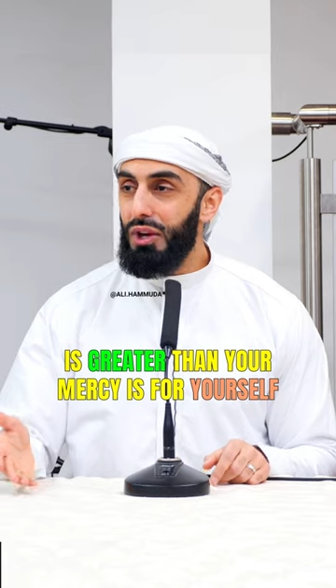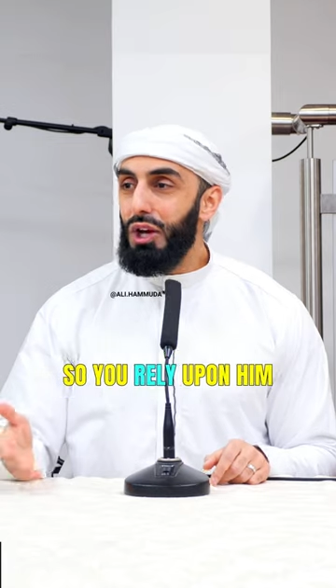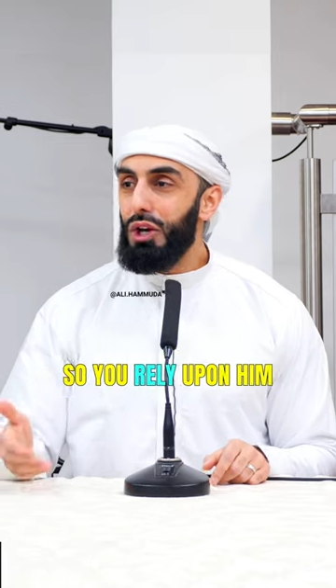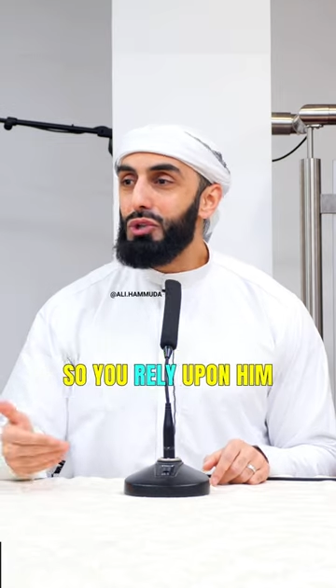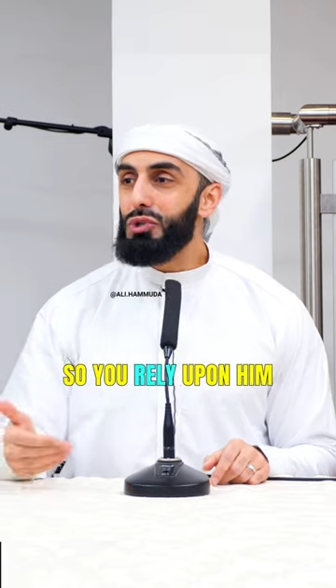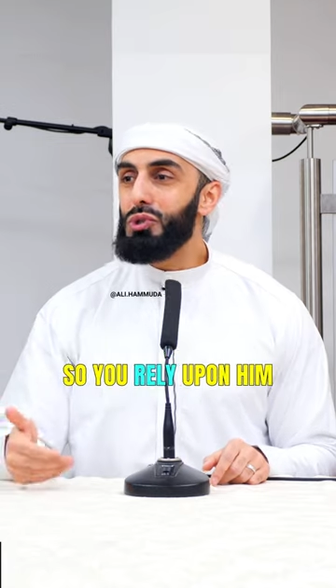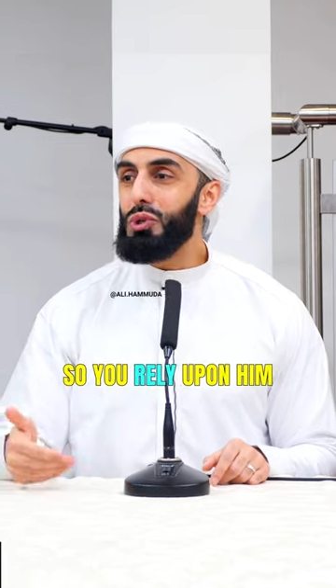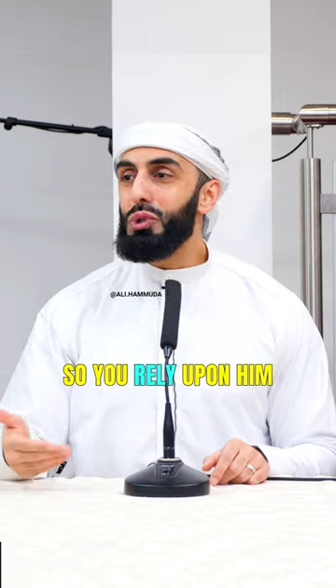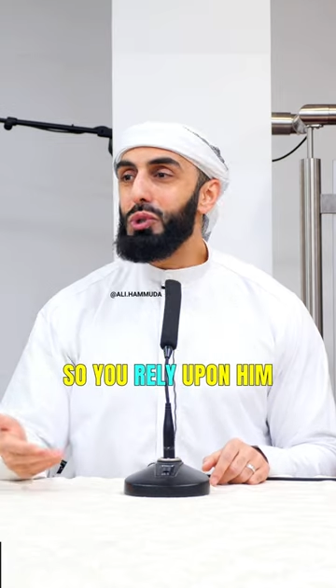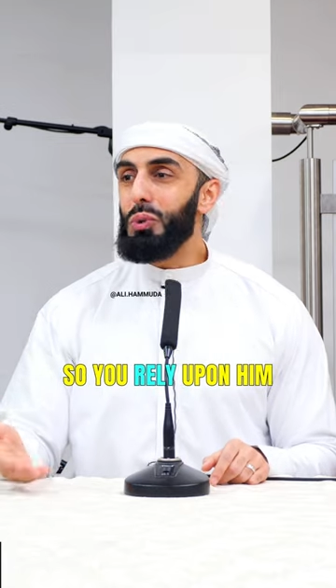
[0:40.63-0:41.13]

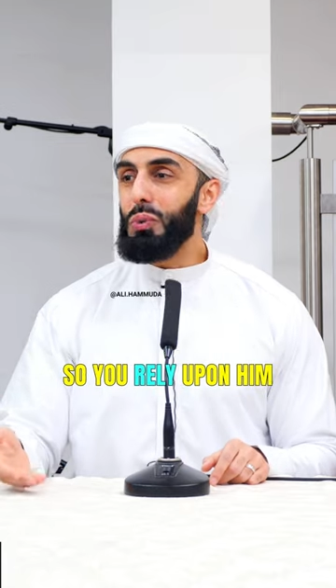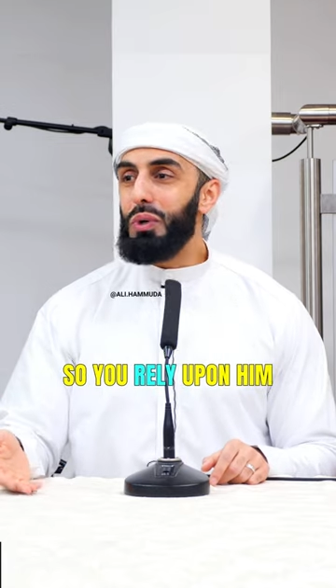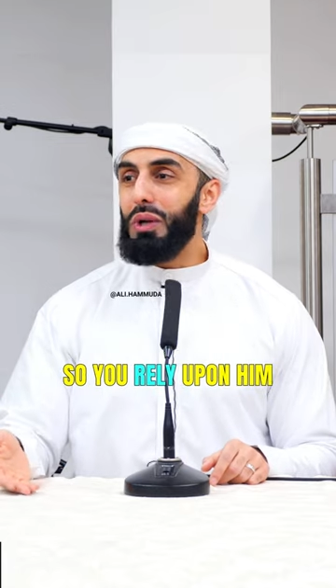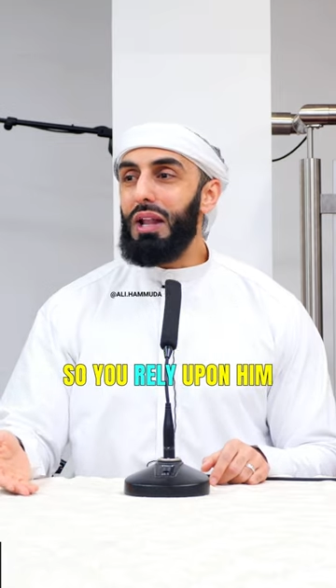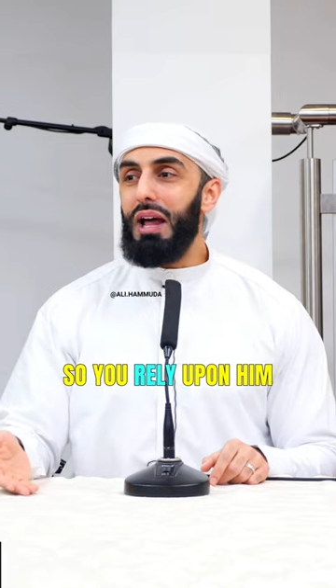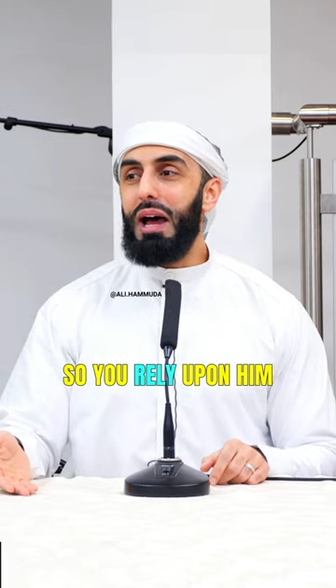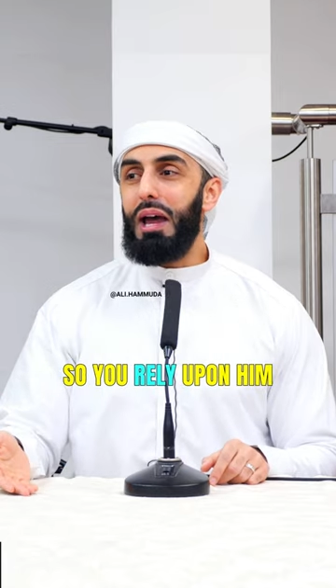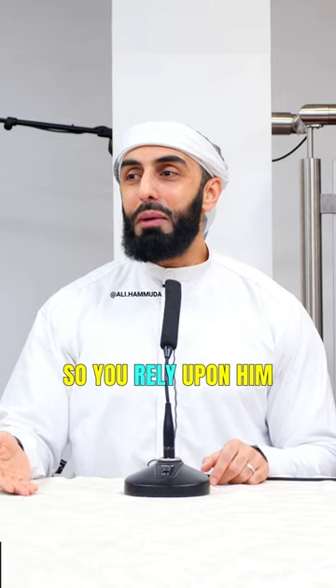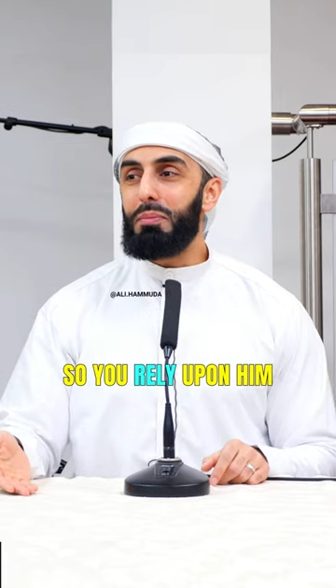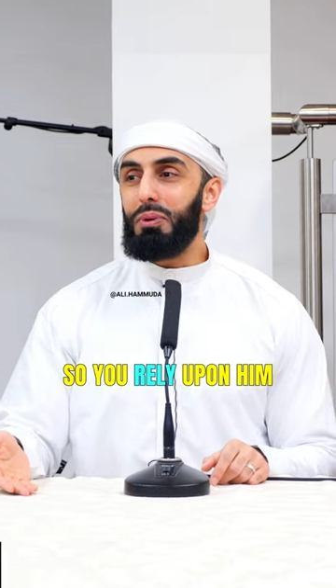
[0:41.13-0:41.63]
So you
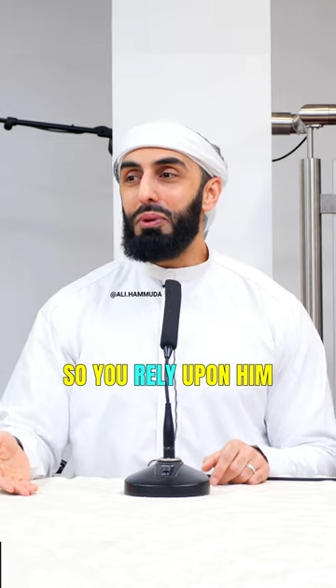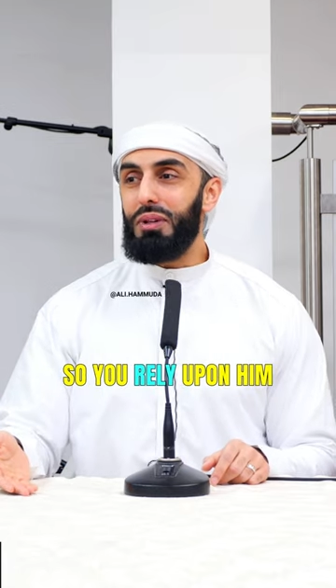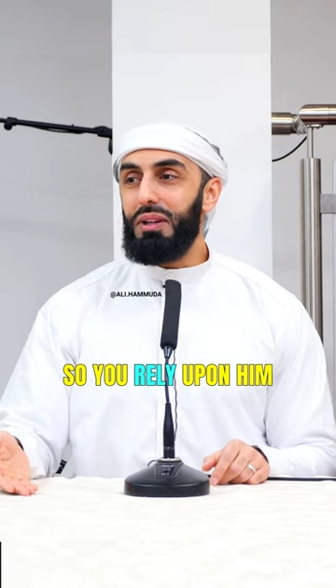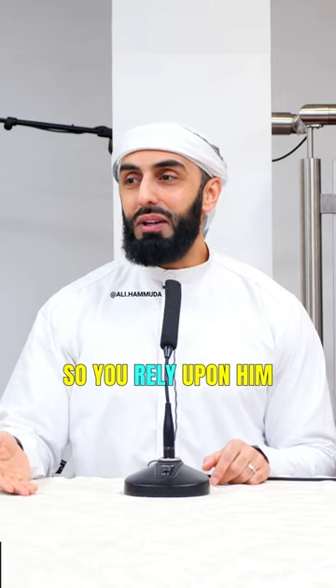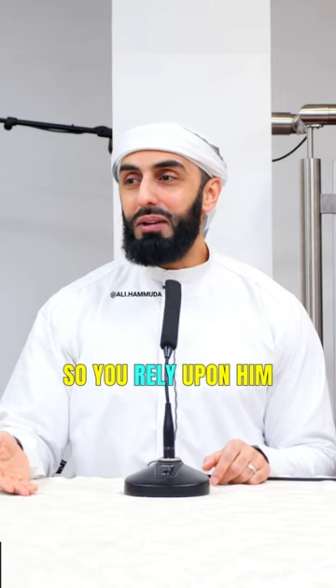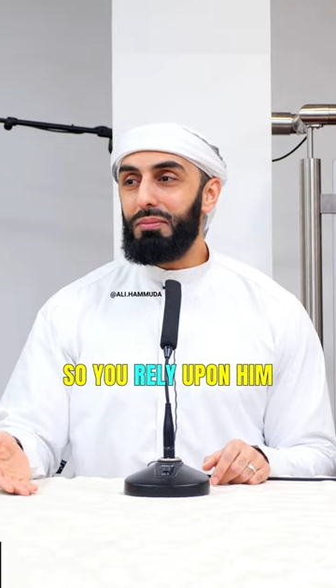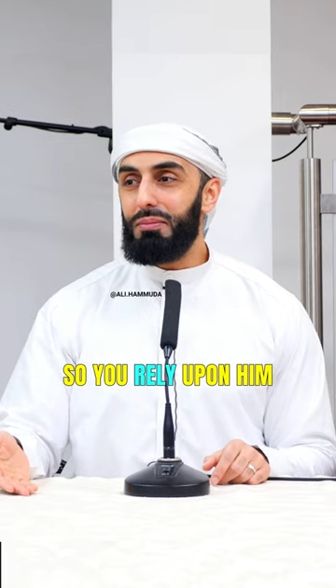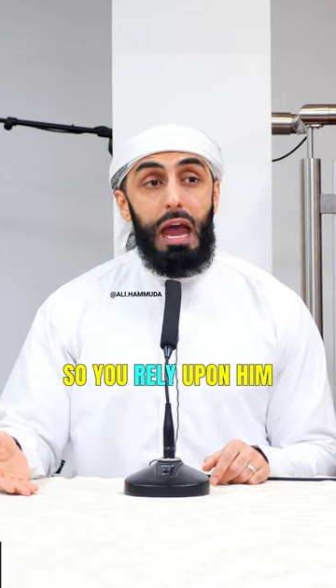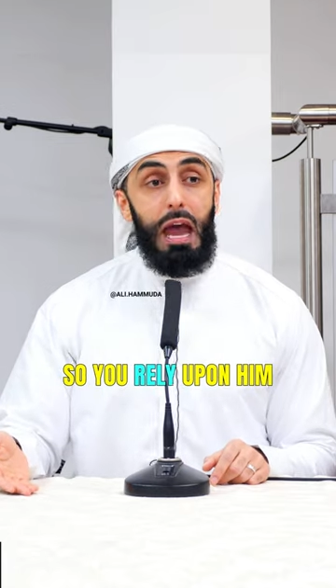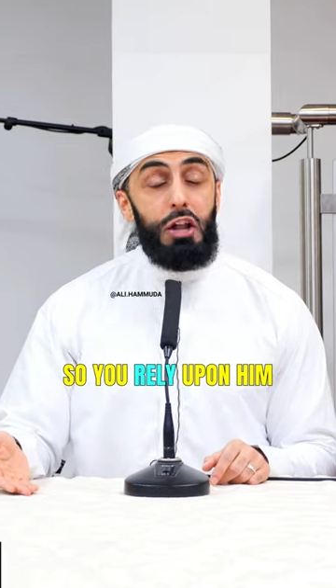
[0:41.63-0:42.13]
rely upon
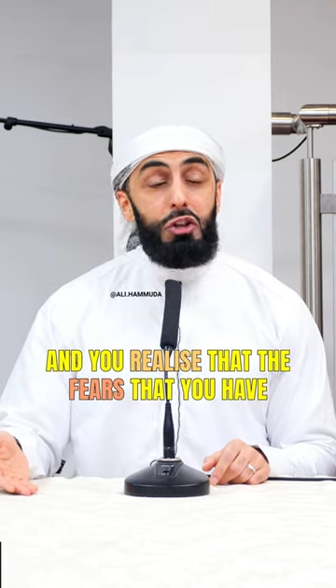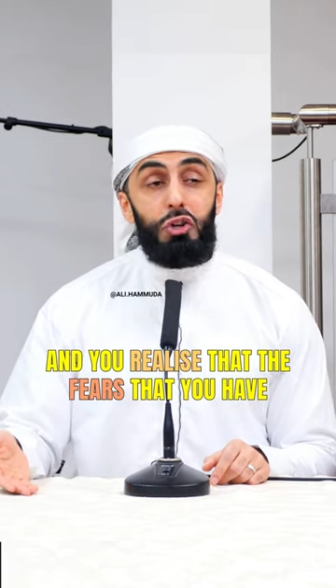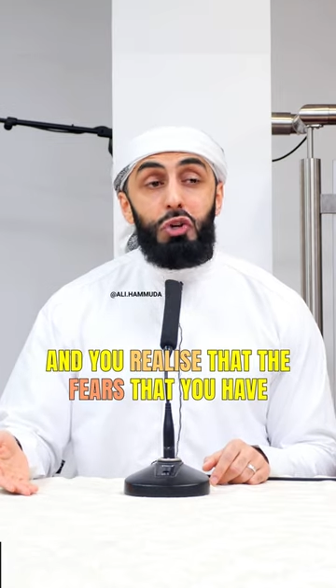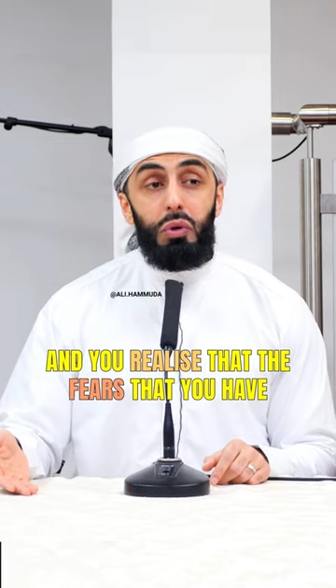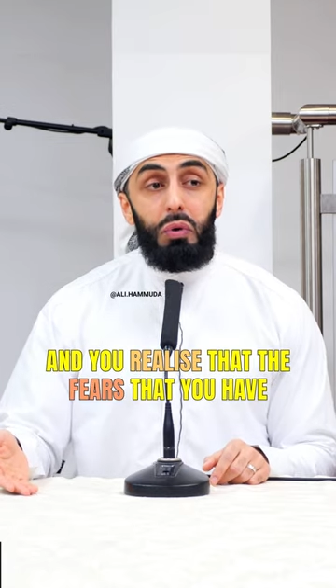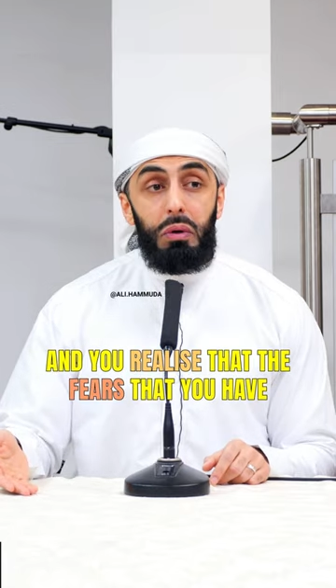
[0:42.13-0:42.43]
him. And you